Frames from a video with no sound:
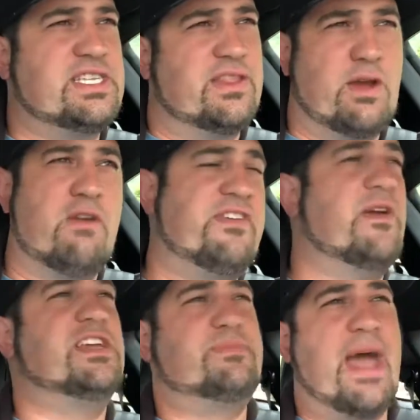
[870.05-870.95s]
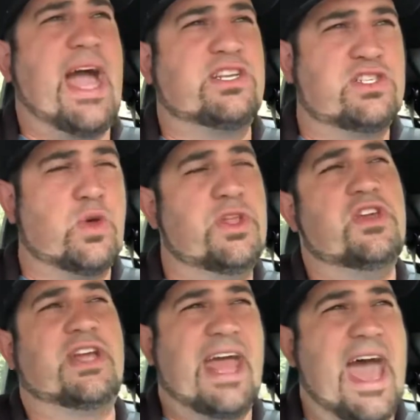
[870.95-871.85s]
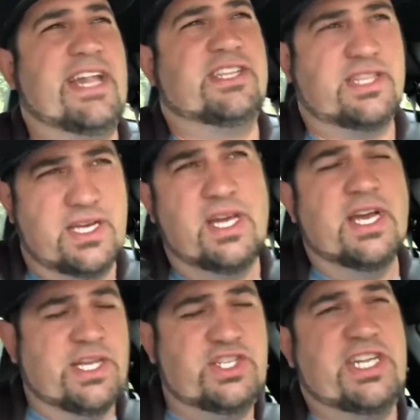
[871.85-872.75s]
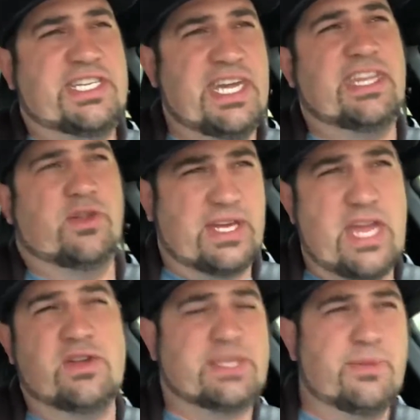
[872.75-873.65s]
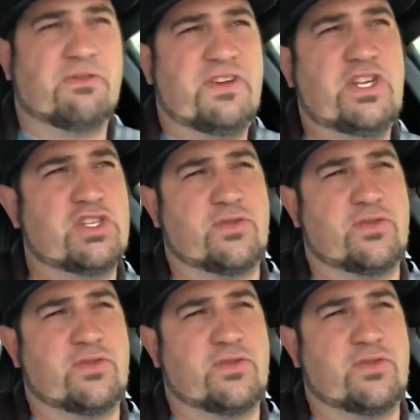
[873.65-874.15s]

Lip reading: There are various packages, though, that you can add to the GT that'll get you similar features.